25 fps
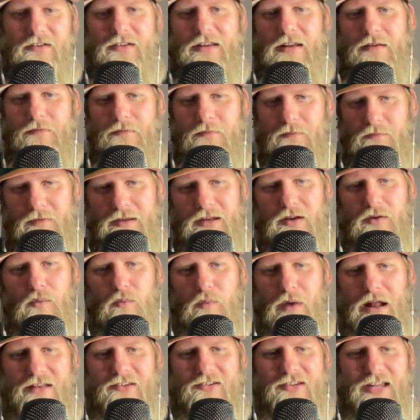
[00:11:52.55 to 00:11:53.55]
Then, you know,
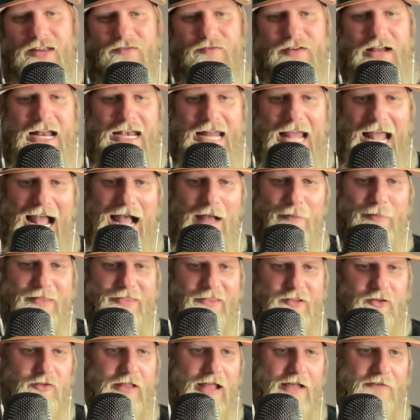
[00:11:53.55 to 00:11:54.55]
Wednesday, you've got Abbott,
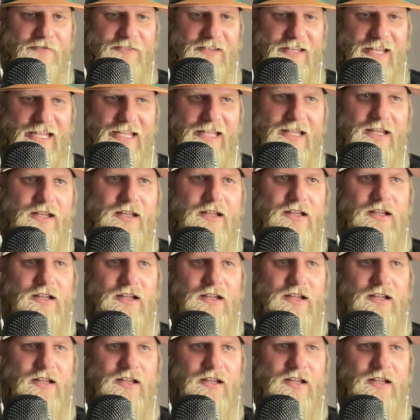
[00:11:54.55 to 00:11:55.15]
the lefty.